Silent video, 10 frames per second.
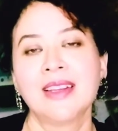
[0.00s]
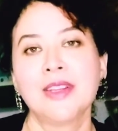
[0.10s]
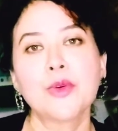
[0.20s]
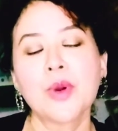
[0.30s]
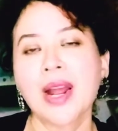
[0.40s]

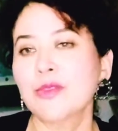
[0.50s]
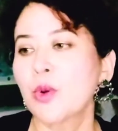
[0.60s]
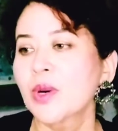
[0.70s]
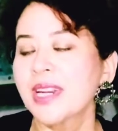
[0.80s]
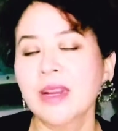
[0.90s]
You don't have to
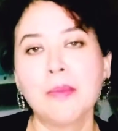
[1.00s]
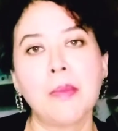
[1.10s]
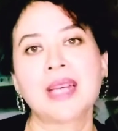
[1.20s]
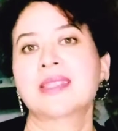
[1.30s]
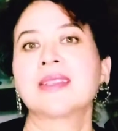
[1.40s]
go take a
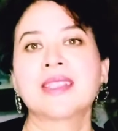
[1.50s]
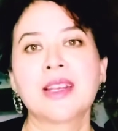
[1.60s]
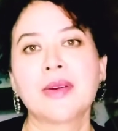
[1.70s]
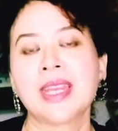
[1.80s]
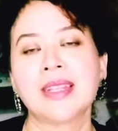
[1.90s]
master's
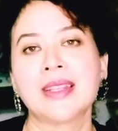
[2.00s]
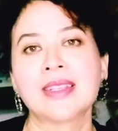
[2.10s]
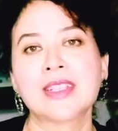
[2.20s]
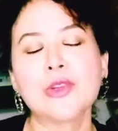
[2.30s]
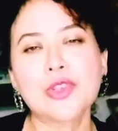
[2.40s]
degree in
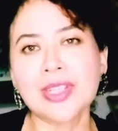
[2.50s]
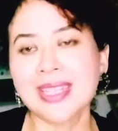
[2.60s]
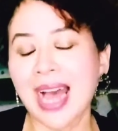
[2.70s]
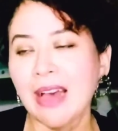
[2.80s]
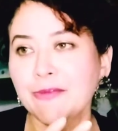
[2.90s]
this. You
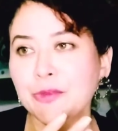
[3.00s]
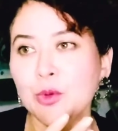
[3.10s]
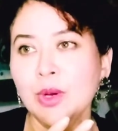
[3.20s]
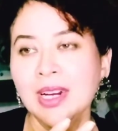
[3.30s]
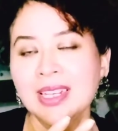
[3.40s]
just have
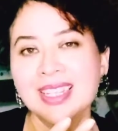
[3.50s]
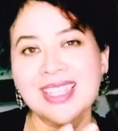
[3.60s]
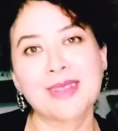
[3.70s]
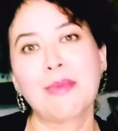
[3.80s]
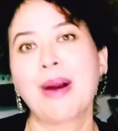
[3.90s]
to
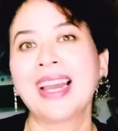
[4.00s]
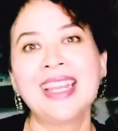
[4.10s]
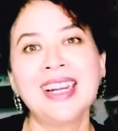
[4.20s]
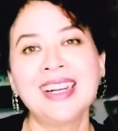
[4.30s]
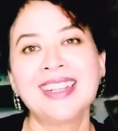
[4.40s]

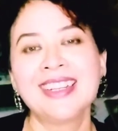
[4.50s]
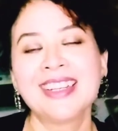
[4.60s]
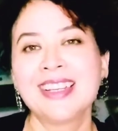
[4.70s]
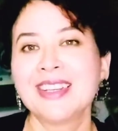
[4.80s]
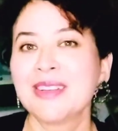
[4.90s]
smile,
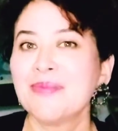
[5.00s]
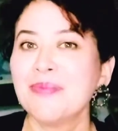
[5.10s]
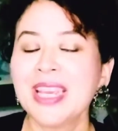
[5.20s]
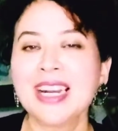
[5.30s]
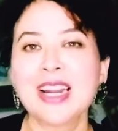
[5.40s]

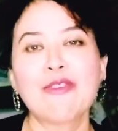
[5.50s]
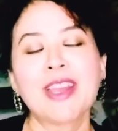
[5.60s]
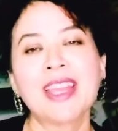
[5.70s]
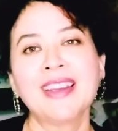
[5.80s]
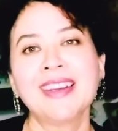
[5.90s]
be
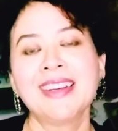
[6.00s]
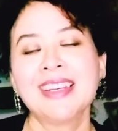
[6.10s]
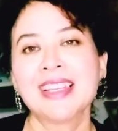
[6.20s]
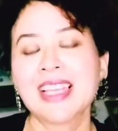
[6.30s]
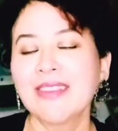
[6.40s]
loving,
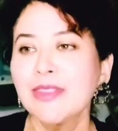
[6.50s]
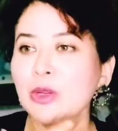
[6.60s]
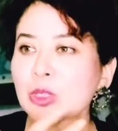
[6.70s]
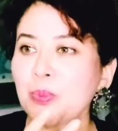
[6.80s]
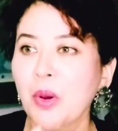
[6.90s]
give
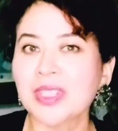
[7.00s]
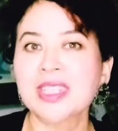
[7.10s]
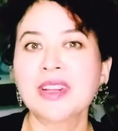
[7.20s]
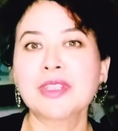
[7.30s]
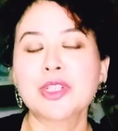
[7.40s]
those
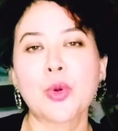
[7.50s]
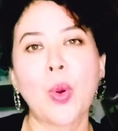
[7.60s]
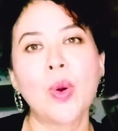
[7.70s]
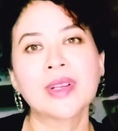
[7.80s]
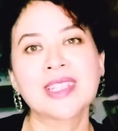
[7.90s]
positive
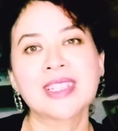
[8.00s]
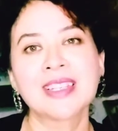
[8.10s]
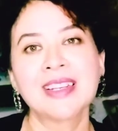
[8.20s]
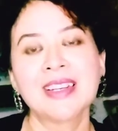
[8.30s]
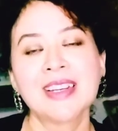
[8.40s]
strokes,
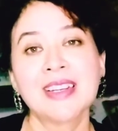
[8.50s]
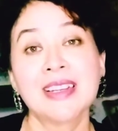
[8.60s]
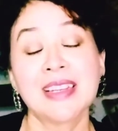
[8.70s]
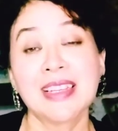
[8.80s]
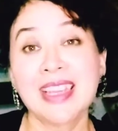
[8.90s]

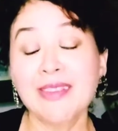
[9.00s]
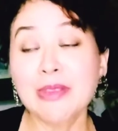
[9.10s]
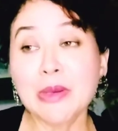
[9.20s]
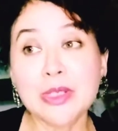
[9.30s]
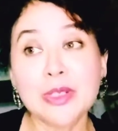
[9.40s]
give
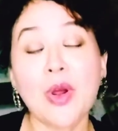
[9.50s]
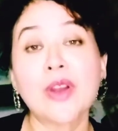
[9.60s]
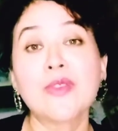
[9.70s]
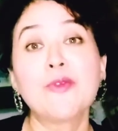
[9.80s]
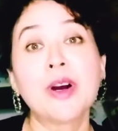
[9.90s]
those
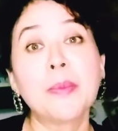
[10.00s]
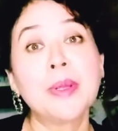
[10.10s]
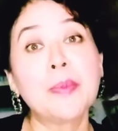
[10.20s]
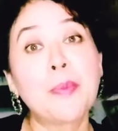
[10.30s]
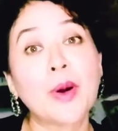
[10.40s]

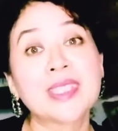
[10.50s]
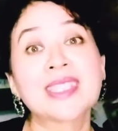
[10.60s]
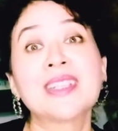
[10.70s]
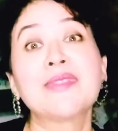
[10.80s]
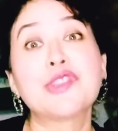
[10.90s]
non-verbal
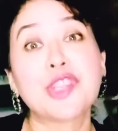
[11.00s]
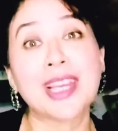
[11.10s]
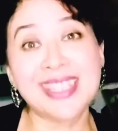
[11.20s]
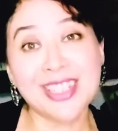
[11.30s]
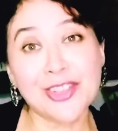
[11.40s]
positive
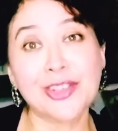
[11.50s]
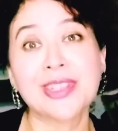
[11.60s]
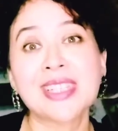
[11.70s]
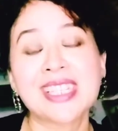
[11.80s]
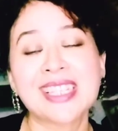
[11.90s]

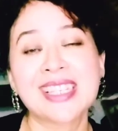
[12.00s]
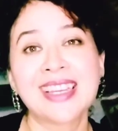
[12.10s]
gestures,